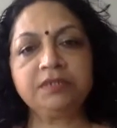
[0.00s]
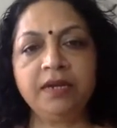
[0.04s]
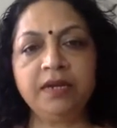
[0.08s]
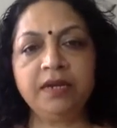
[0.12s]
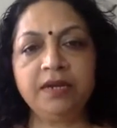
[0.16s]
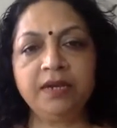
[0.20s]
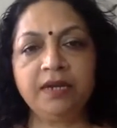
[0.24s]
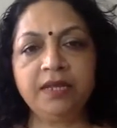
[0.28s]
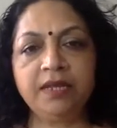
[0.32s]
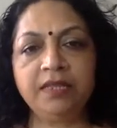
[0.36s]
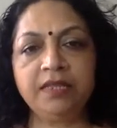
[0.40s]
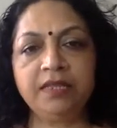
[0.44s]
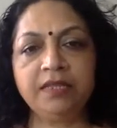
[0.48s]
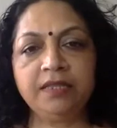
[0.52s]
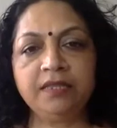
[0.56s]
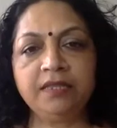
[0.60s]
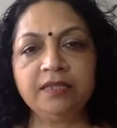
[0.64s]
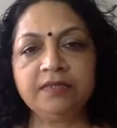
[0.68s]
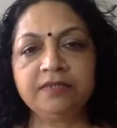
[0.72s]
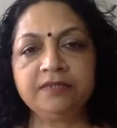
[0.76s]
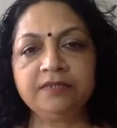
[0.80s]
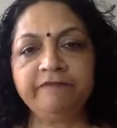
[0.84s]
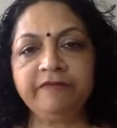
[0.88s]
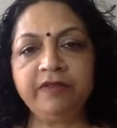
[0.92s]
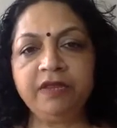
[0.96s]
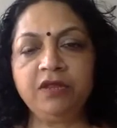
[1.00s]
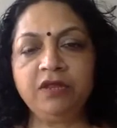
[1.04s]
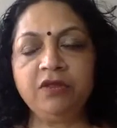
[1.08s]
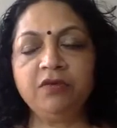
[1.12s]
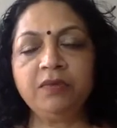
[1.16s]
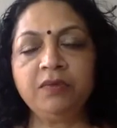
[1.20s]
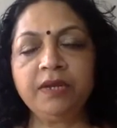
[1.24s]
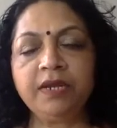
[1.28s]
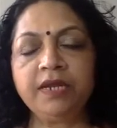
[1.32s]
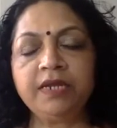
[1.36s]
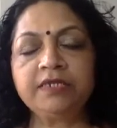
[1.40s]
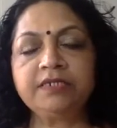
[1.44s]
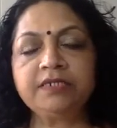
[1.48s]
underneath this
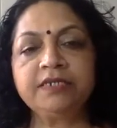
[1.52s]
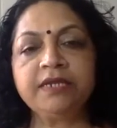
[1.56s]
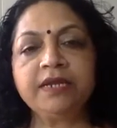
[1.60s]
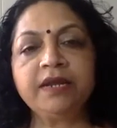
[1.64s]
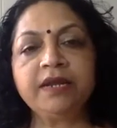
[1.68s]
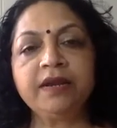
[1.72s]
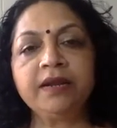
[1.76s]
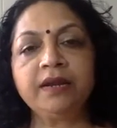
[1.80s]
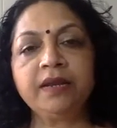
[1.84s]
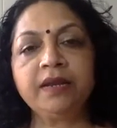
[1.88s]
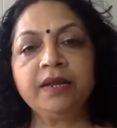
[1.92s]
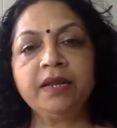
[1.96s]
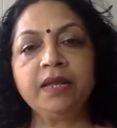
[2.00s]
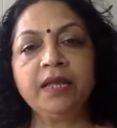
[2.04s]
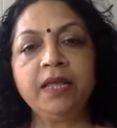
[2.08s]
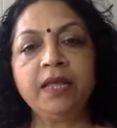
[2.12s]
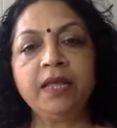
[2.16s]
video when I share it.